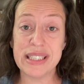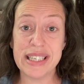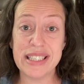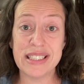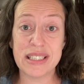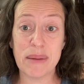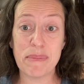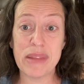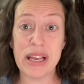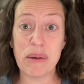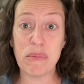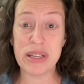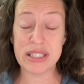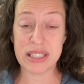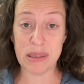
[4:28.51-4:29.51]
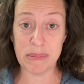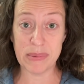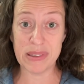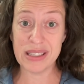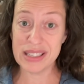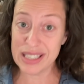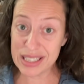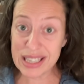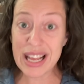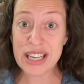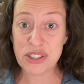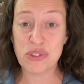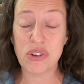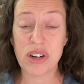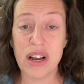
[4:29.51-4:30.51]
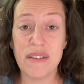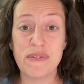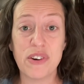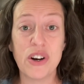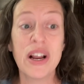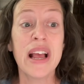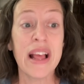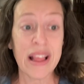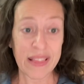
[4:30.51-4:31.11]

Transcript: need something with some little extra comfort,